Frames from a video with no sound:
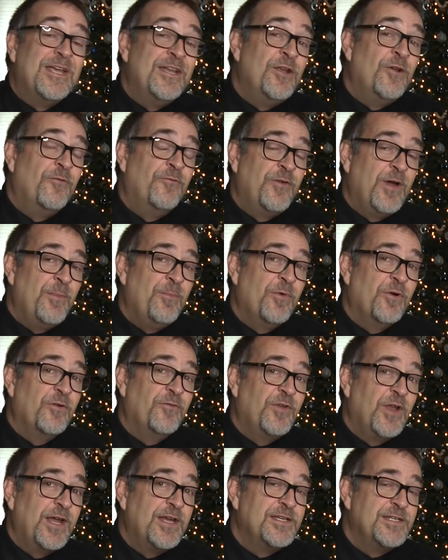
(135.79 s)
in November
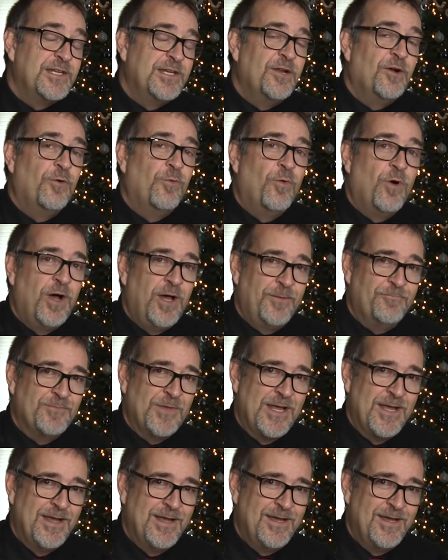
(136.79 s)
of 1901.